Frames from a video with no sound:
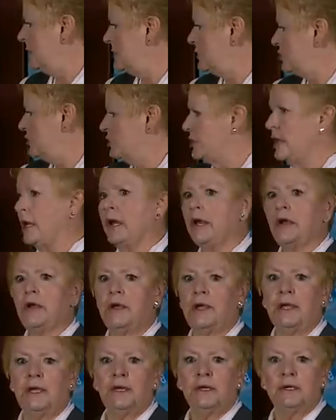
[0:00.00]
this
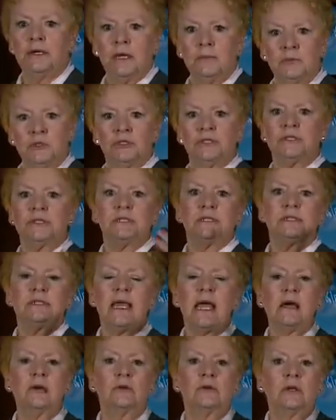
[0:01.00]
chair and I'm going to sit
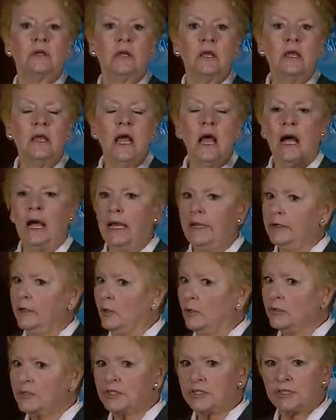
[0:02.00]
down. I
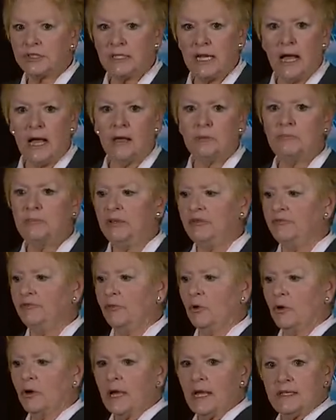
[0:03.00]
don't stop
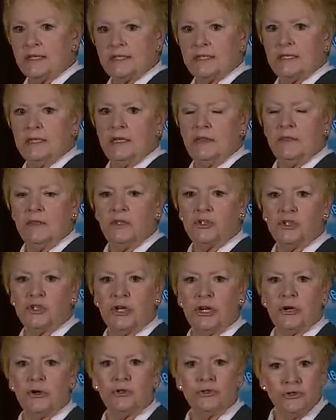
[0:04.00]
before I sit in the
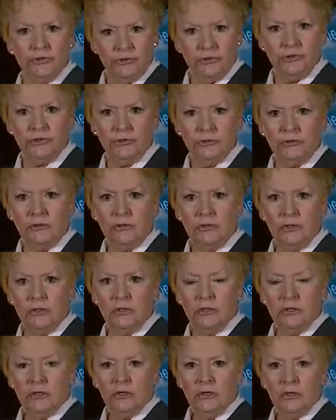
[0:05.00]
chair, do you?
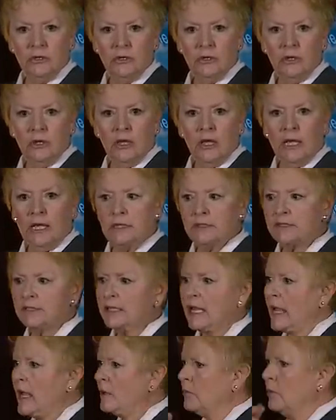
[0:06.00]
And
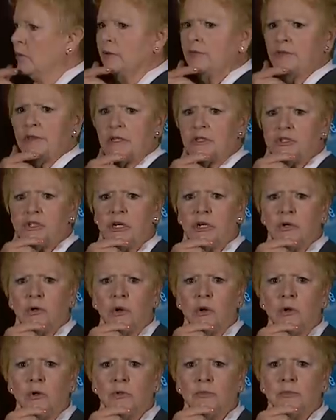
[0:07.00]
say, I wonder if that chair will
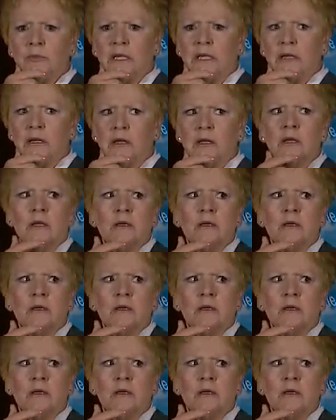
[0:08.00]
hold me.